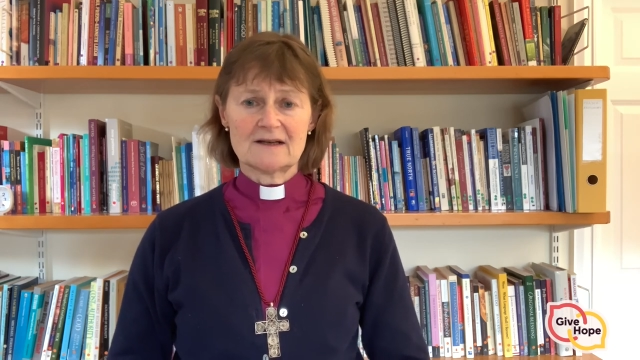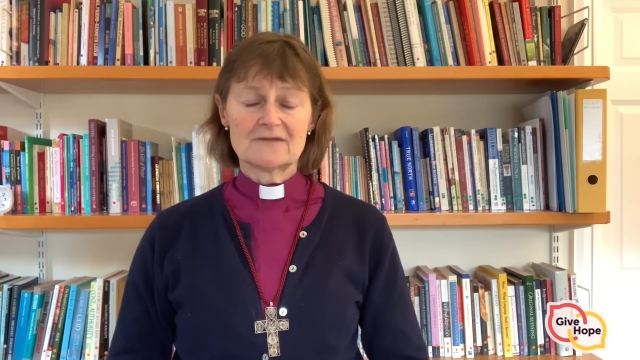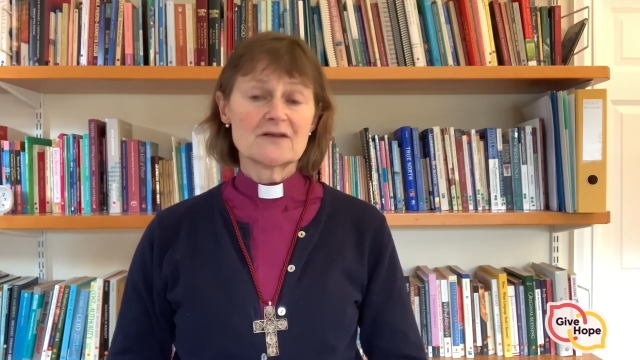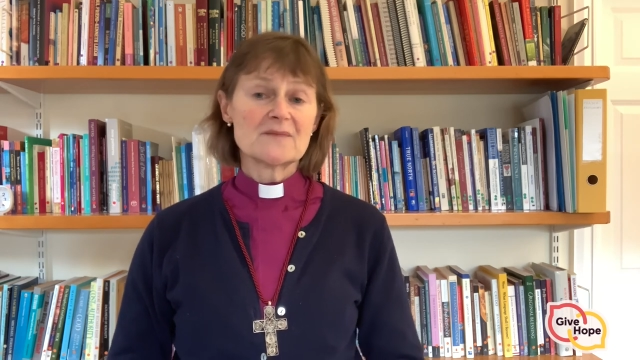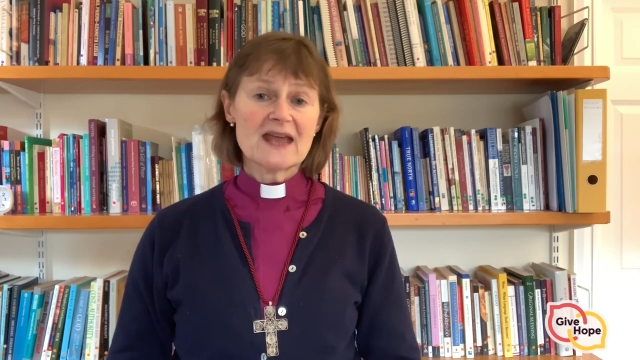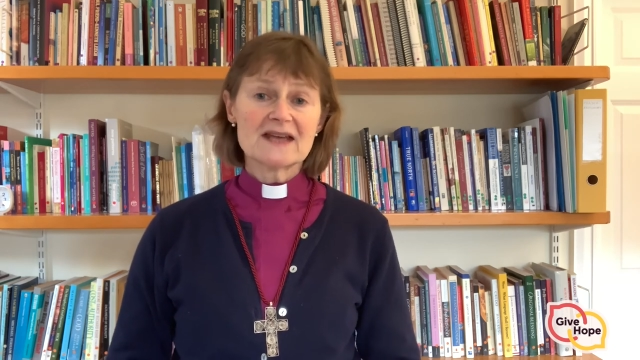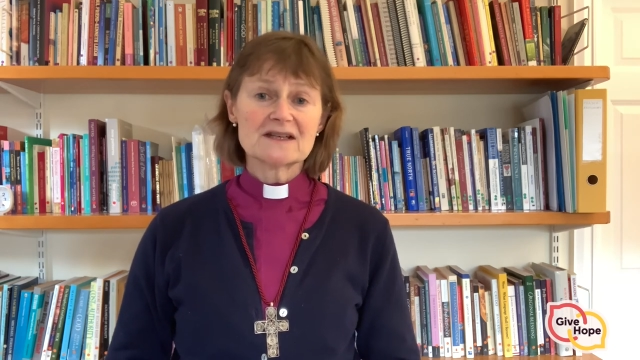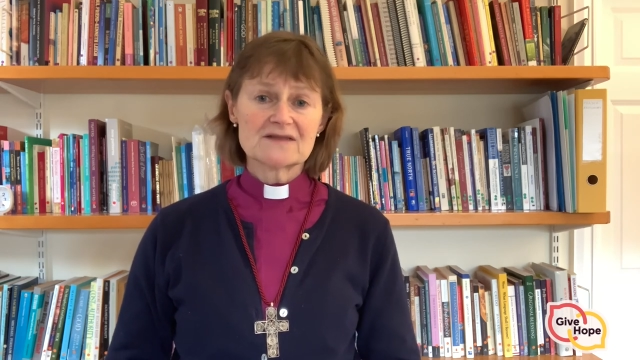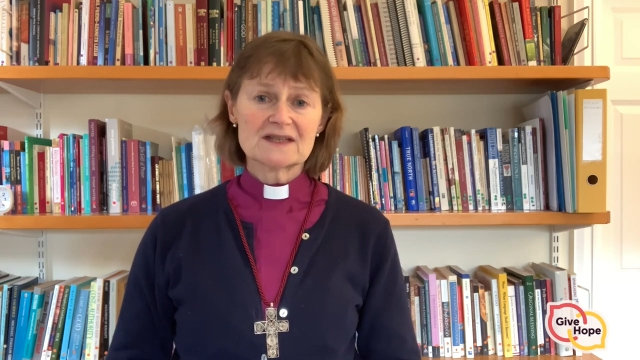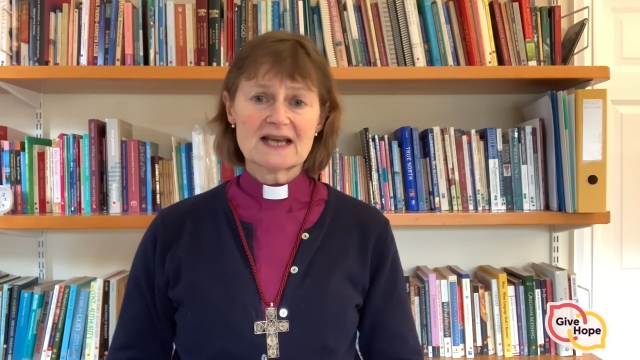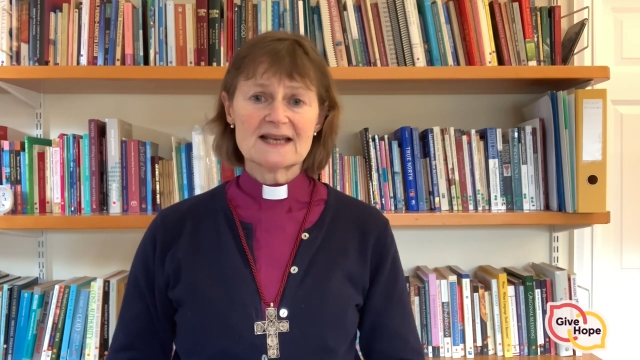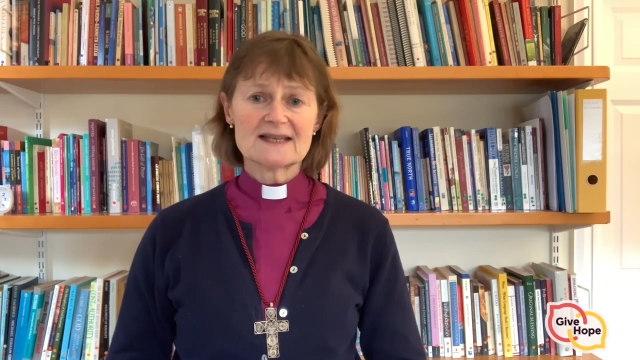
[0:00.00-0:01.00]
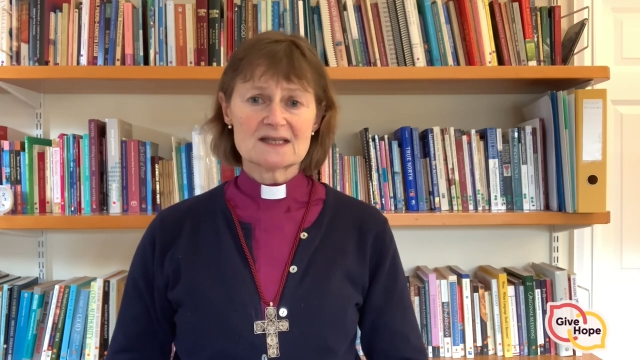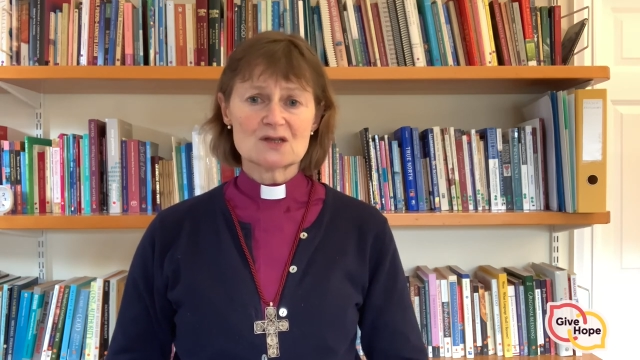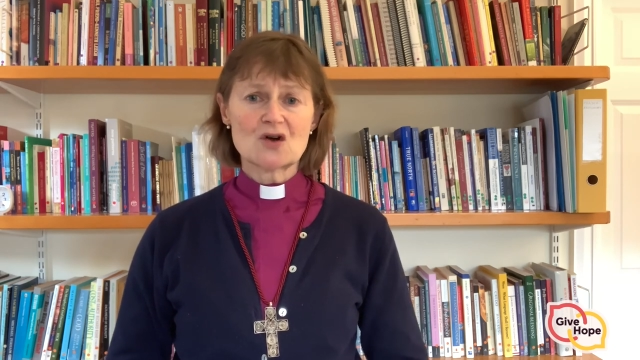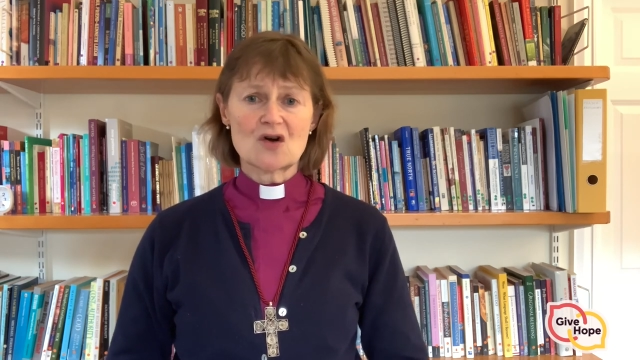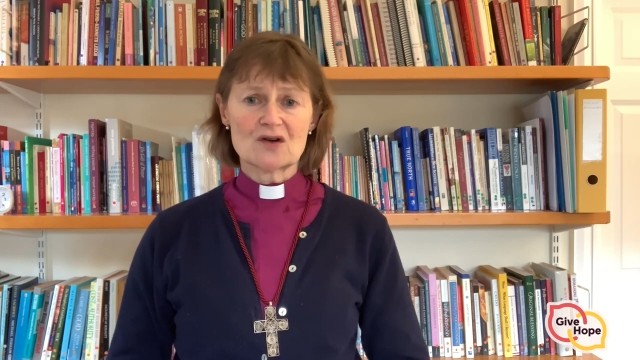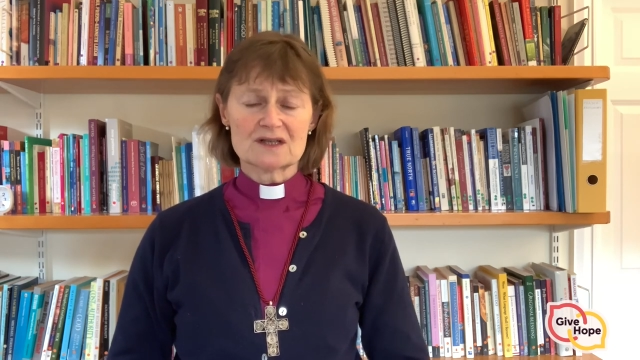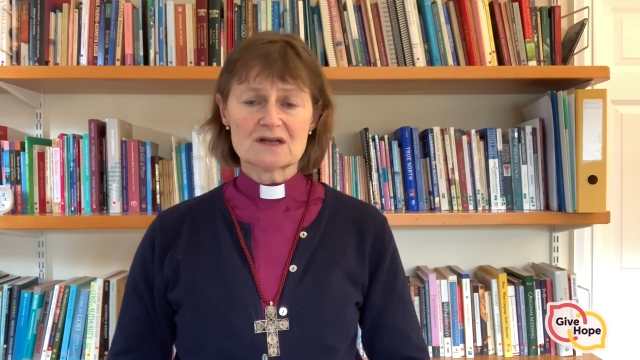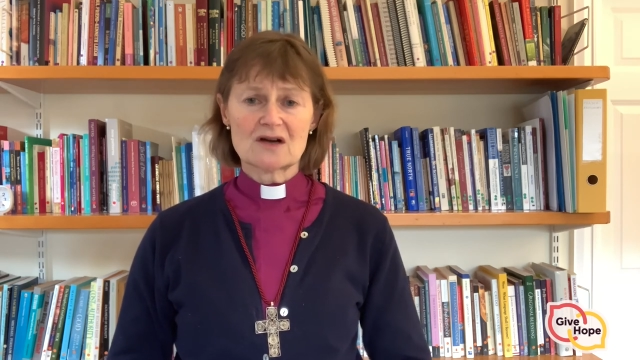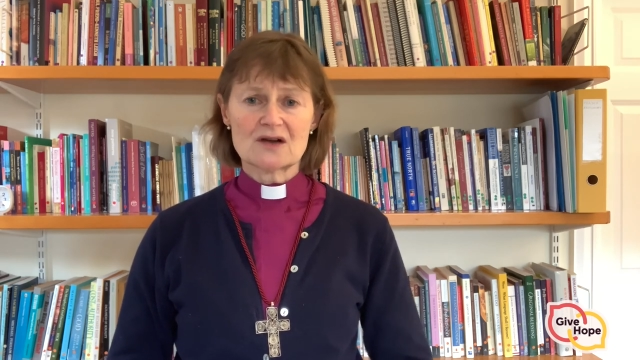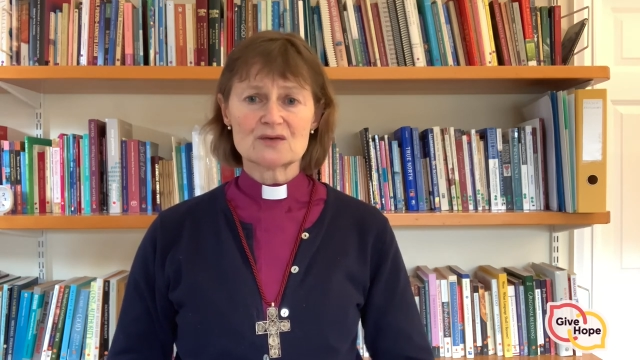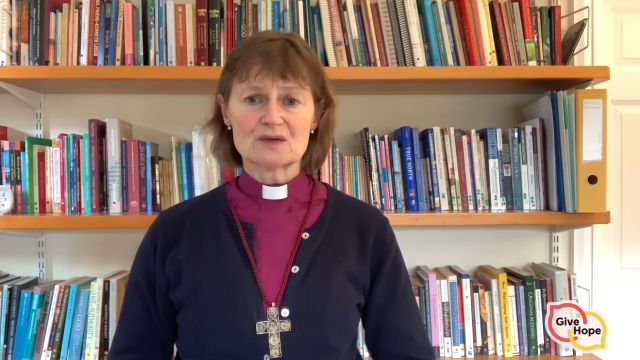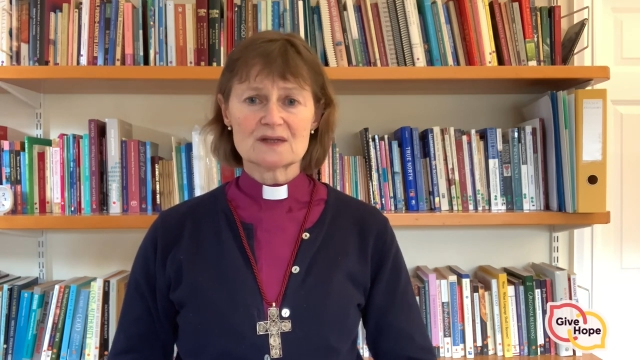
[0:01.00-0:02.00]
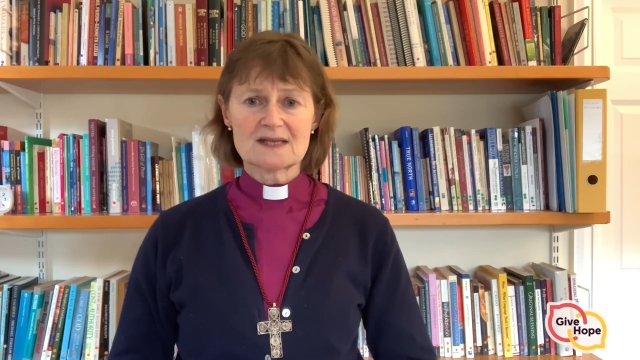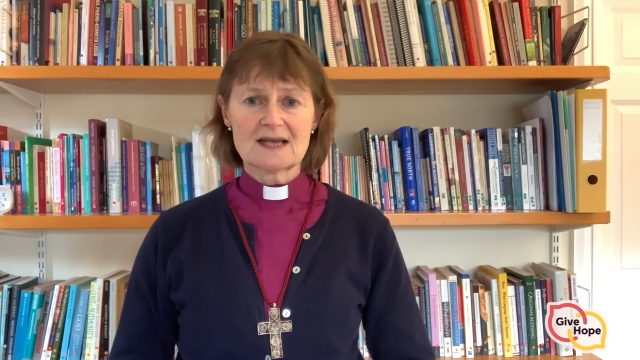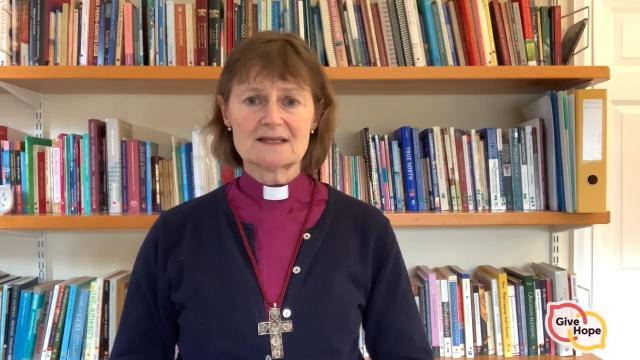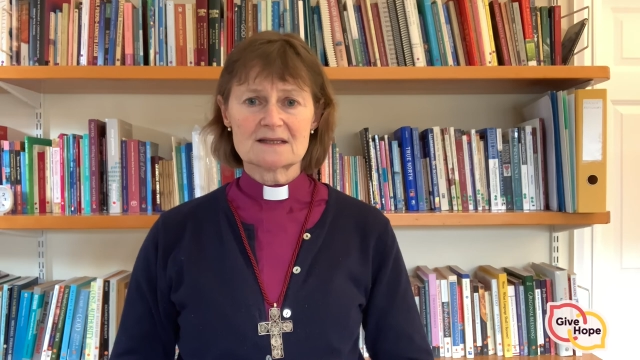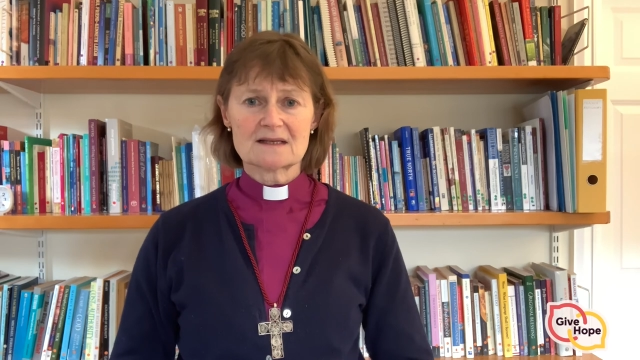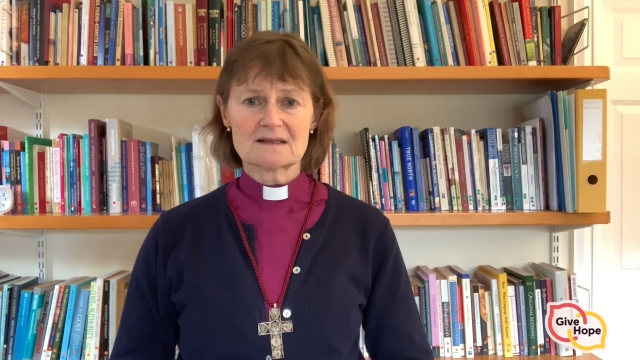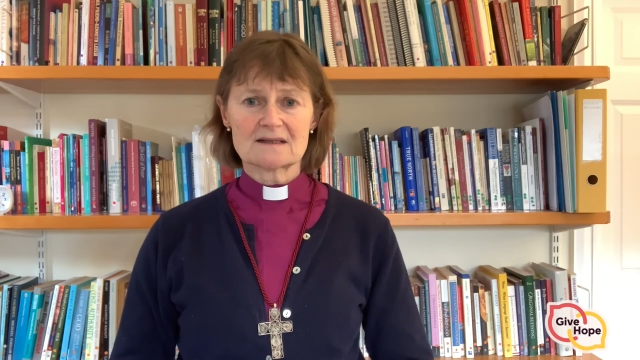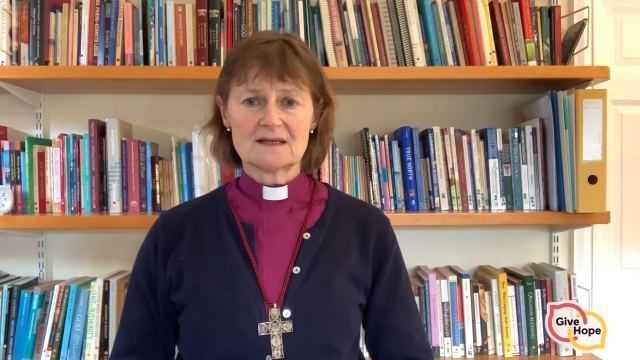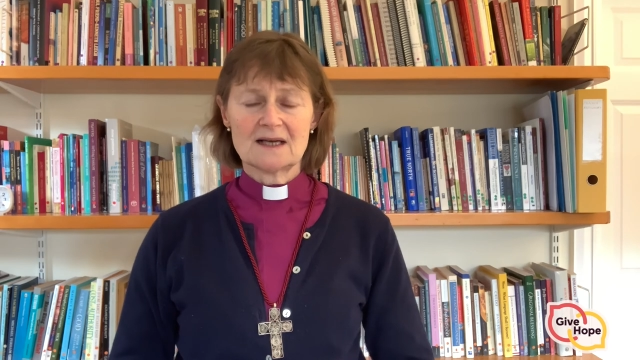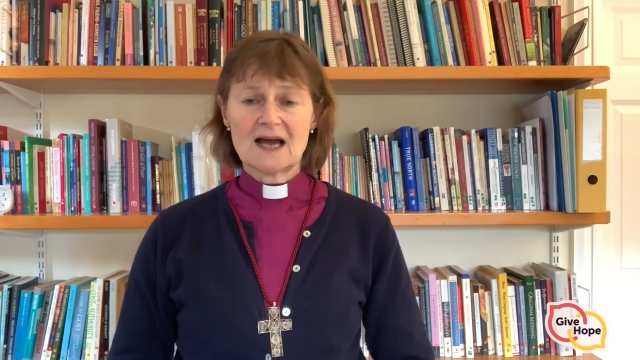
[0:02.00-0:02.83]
from the end of the day's stock at our local centre,